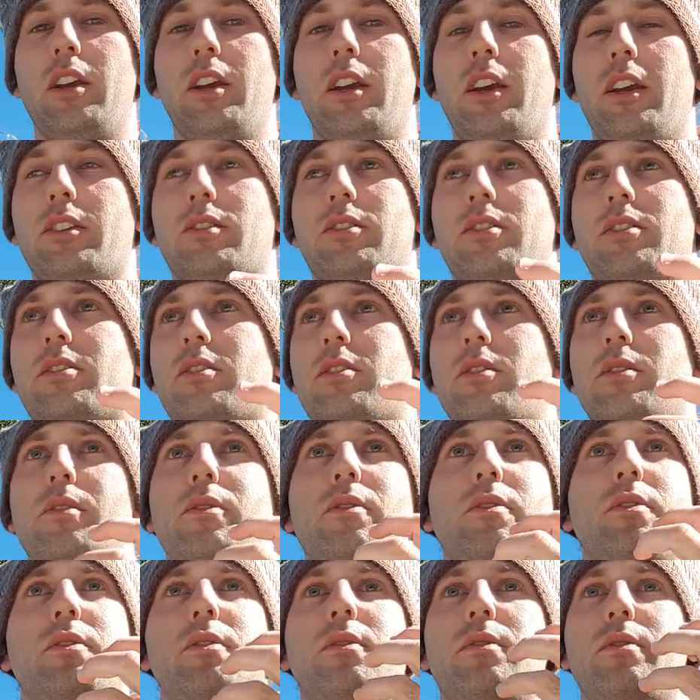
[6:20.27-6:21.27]
It's
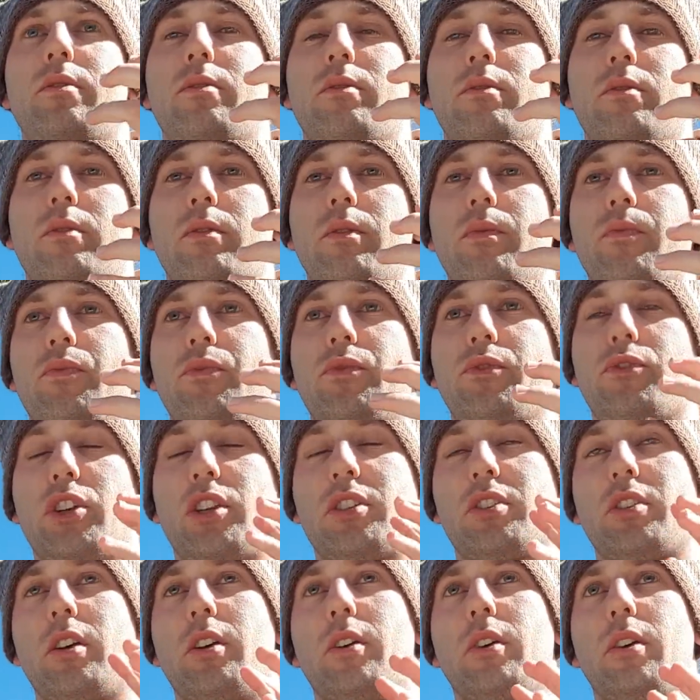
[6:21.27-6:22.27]

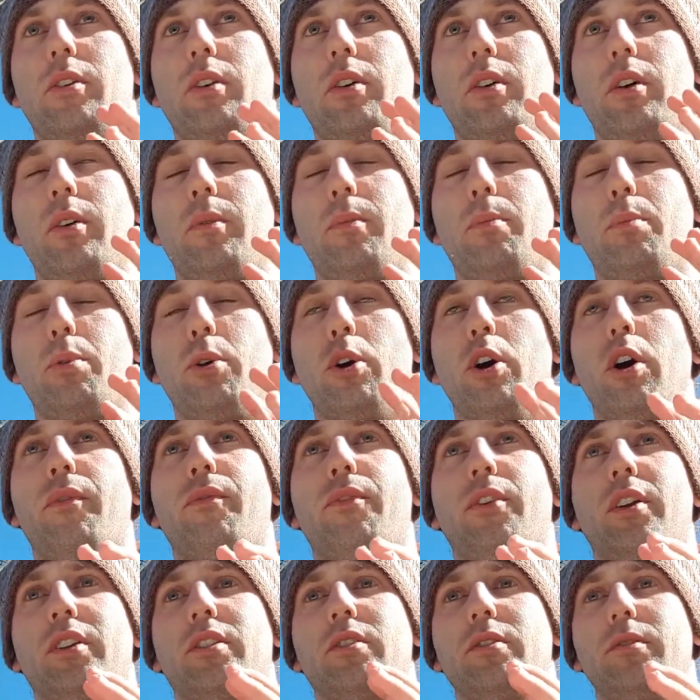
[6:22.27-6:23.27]
just a
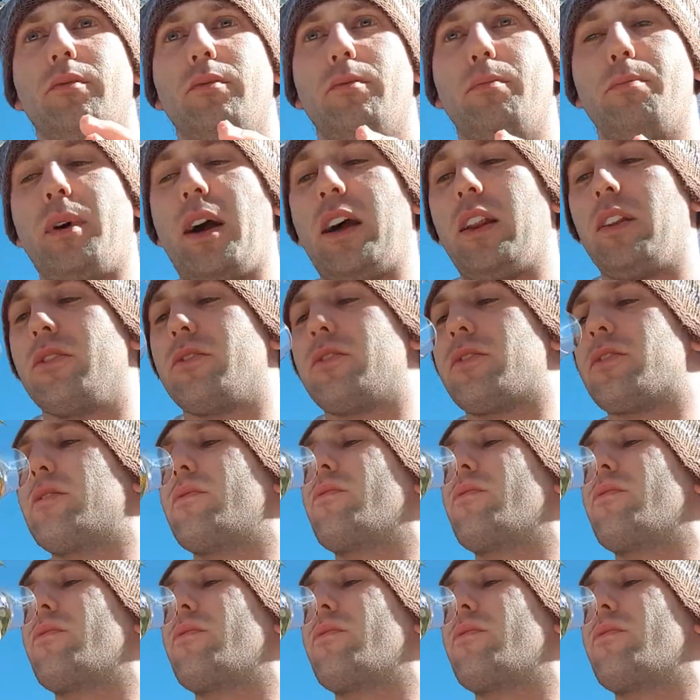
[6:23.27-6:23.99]
perfect balance.